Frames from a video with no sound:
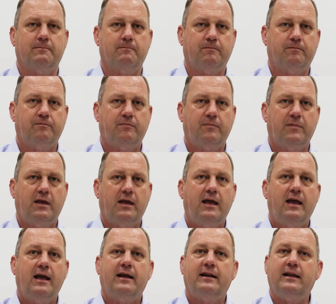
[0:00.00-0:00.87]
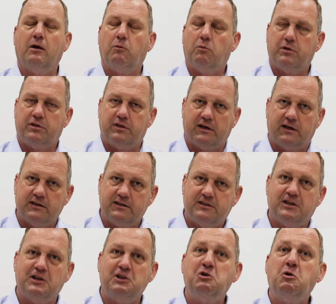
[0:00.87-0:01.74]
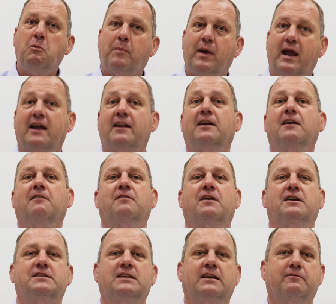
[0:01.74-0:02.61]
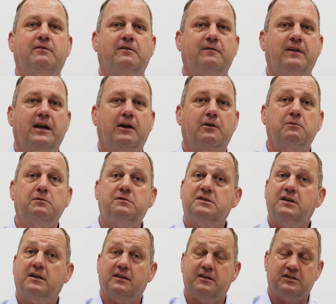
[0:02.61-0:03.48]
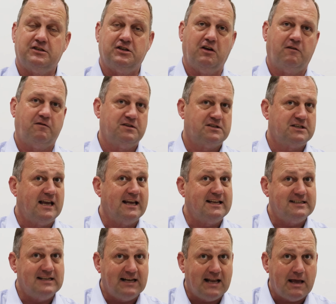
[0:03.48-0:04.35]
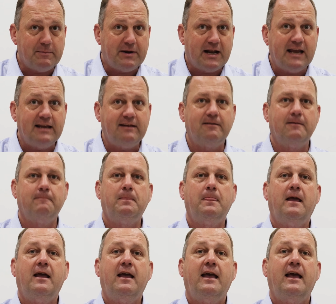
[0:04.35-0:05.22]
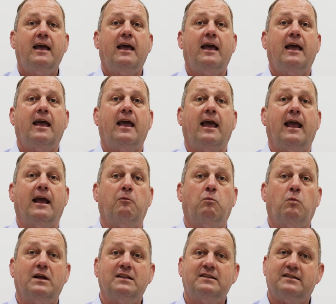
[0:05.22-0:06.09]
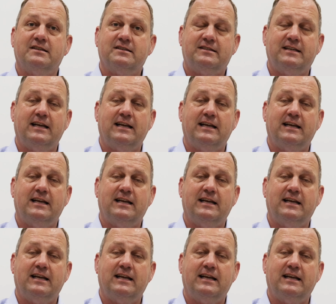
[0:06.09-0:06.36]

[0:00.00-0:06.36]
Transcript: them. Now with the continual pounding of those heavy vehicles, the surface can delaminate, and once it's